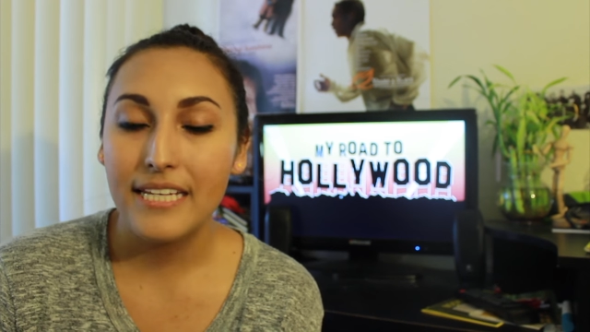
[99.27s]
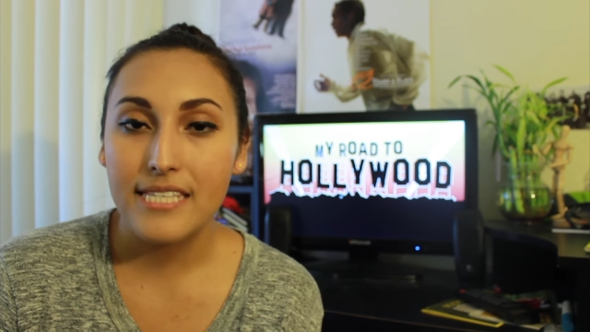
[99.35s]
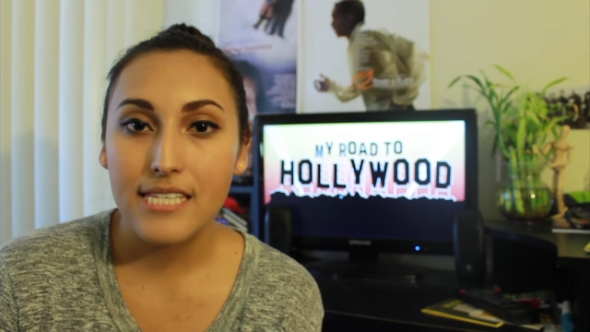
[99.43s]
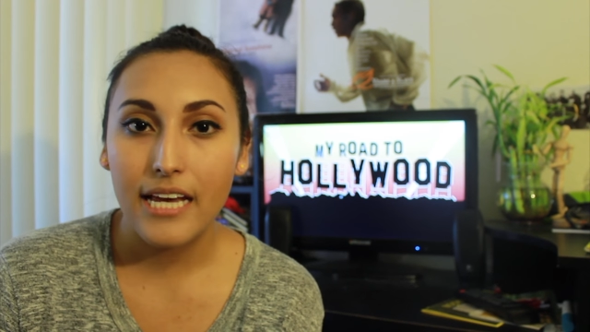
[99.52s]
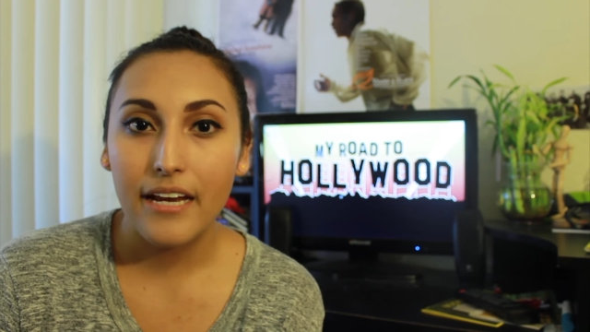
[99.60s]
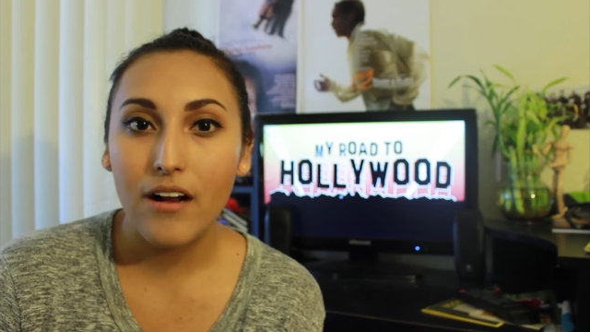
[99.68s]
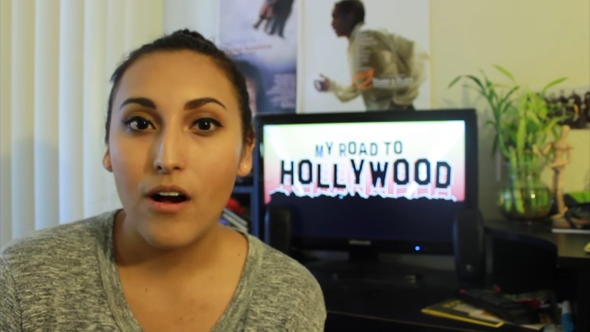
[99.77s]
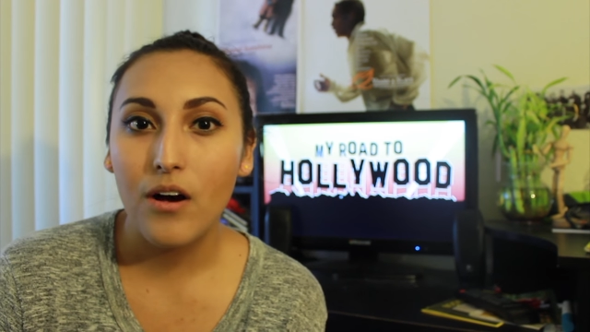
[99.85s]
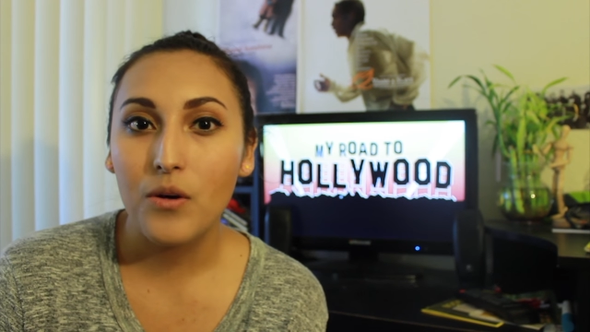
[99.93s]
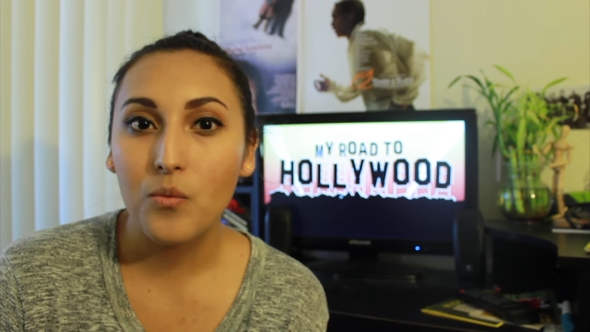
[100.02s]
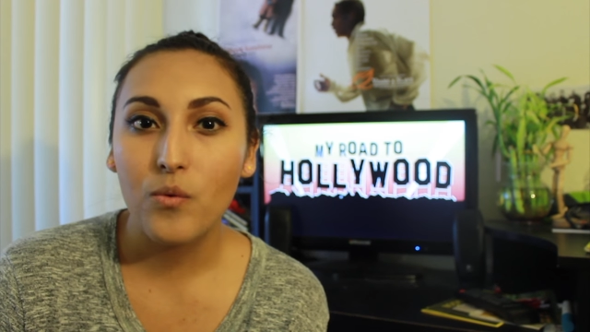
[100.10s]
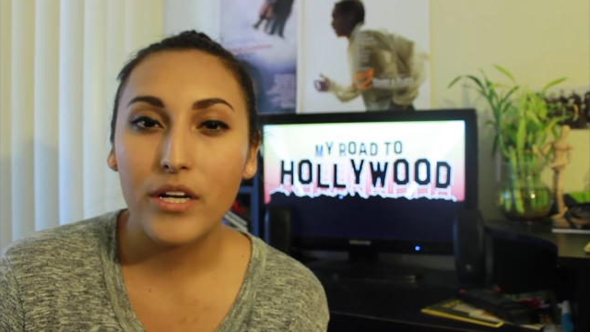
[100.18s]
insight
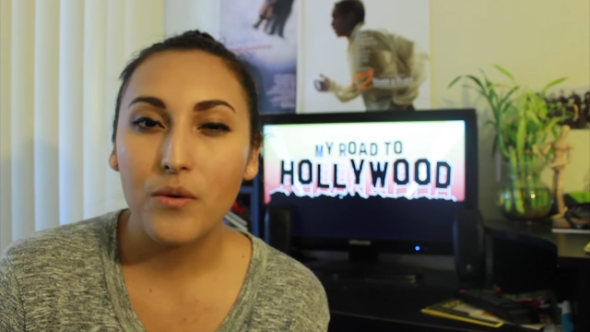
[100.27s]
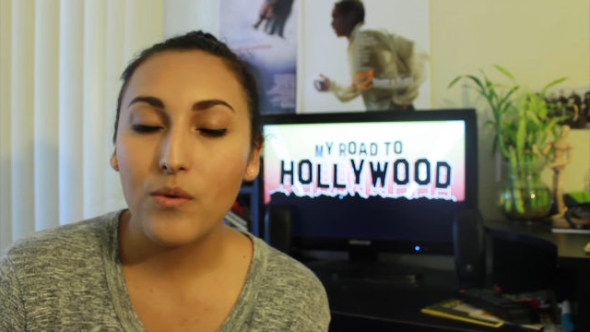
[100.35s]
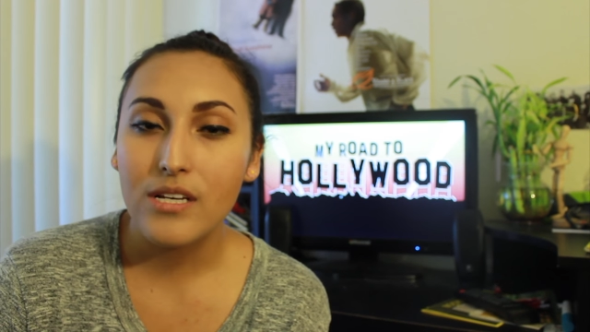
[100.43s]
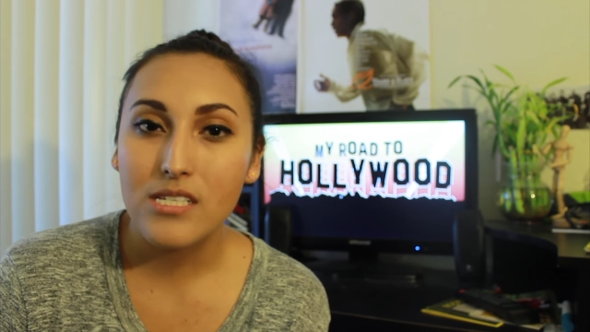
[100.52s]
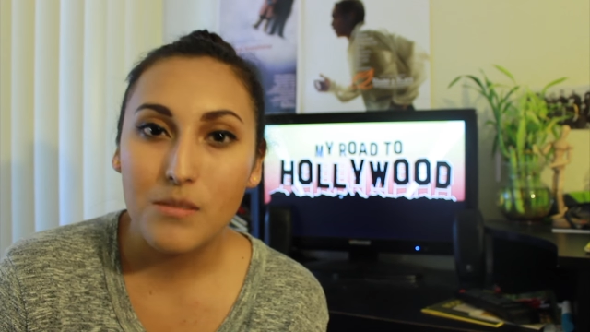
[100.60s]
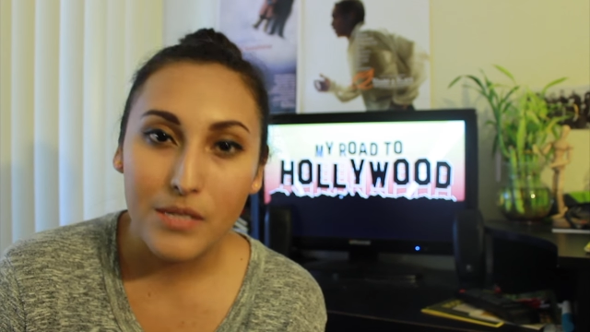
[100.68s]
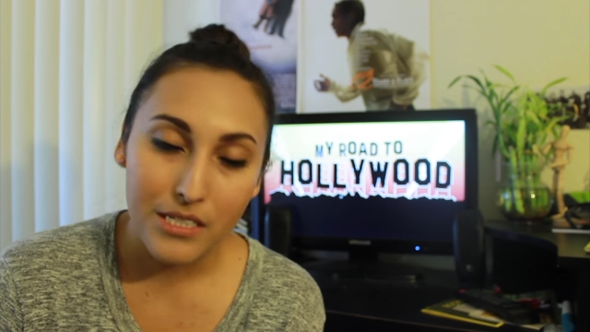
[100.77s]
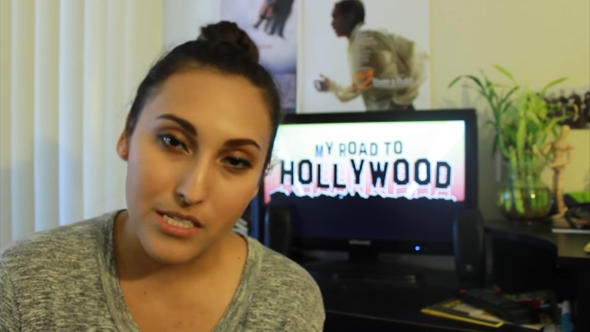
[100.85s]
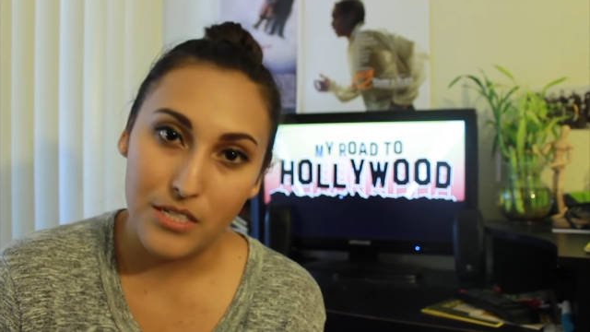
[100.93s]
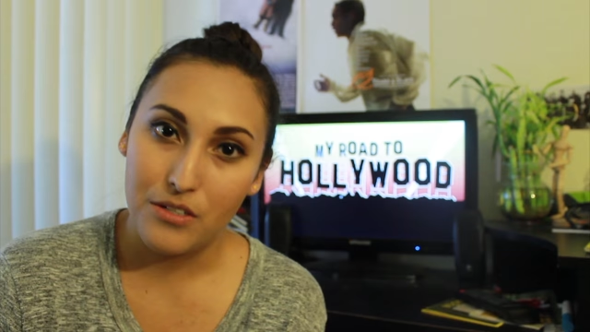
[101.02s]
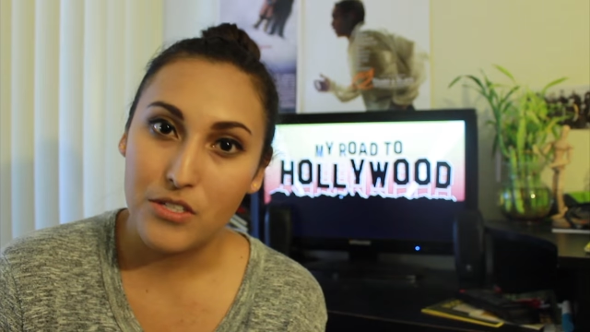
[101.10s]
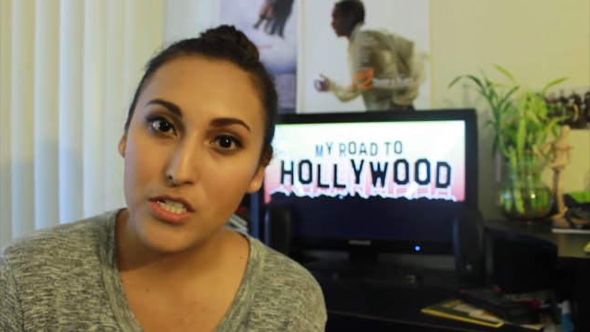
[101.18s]
on what it was to be in the
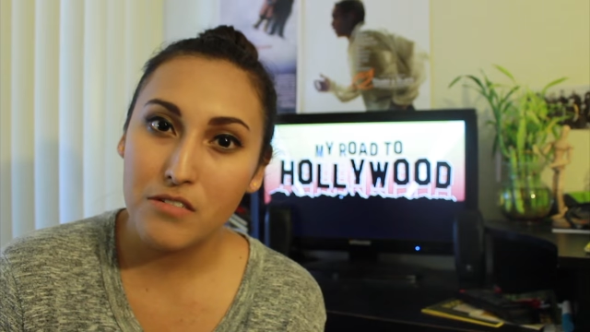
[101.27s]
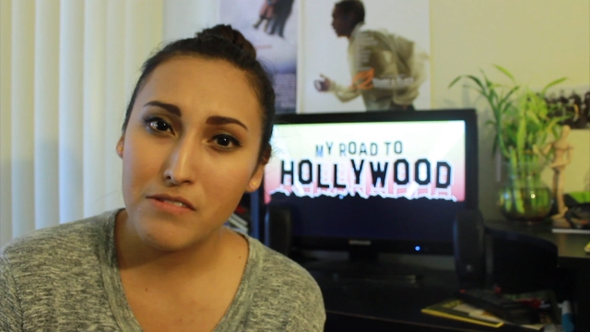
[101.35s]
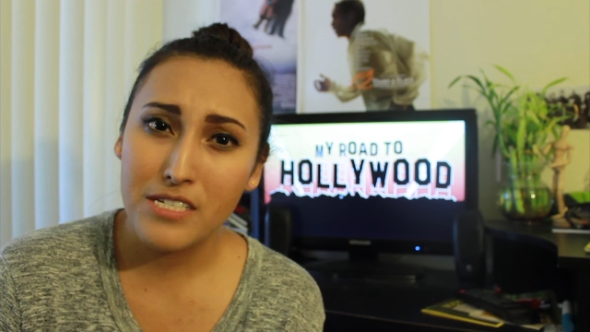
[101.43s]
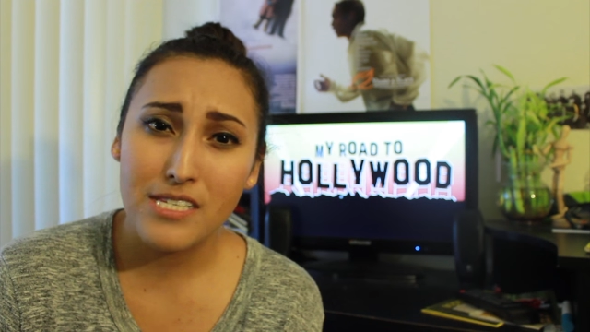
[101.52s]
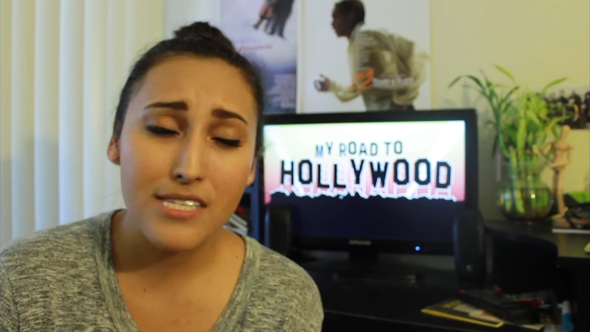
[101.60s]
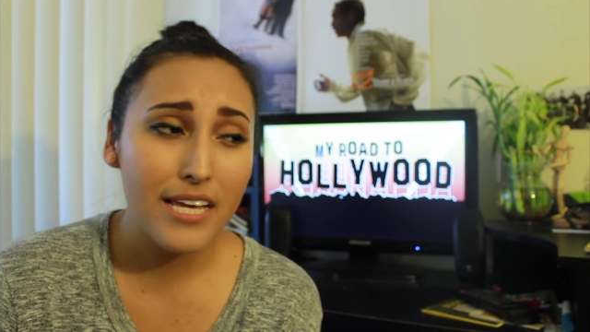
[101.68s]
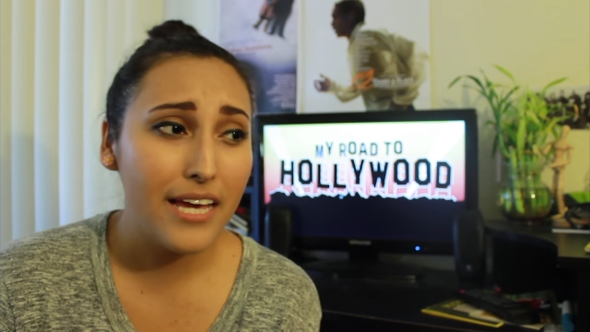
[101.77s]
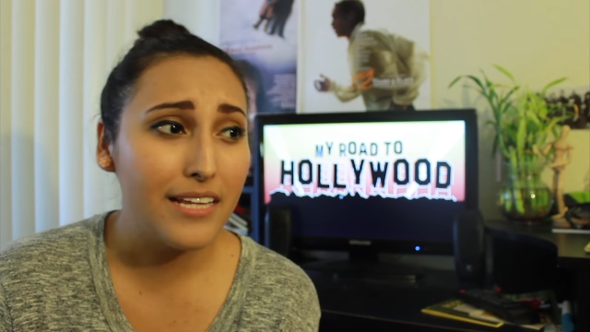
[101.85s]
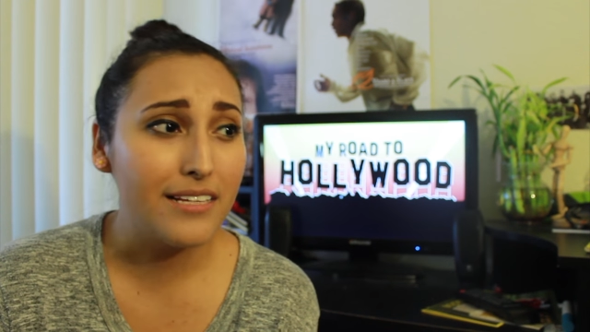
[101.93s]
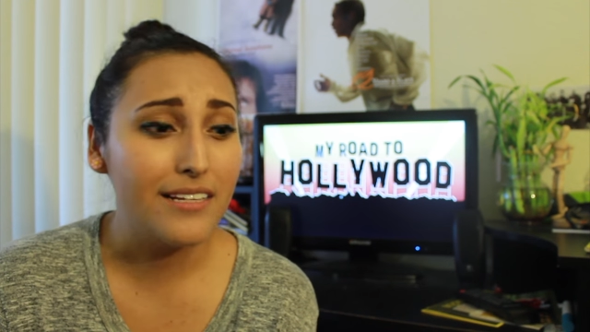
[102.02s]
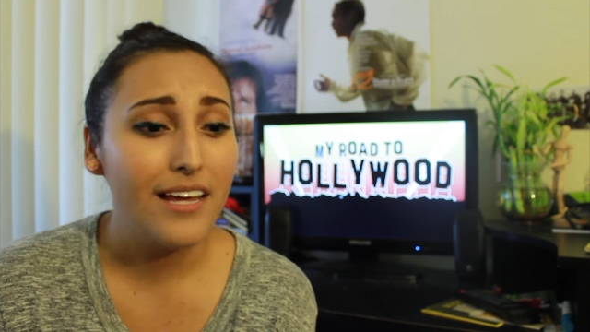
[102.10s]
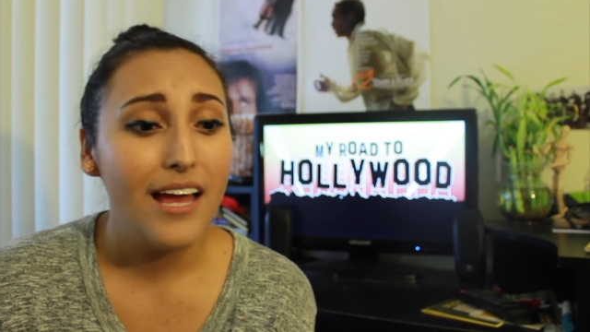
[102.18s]
Secret Service
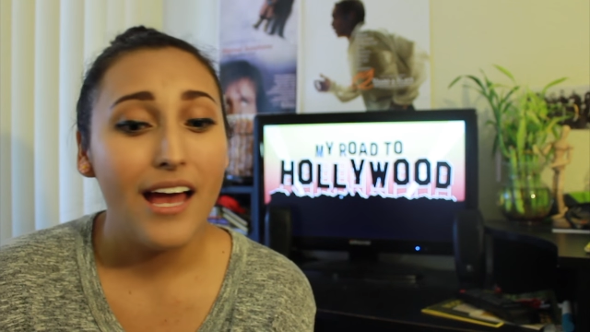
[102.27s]
and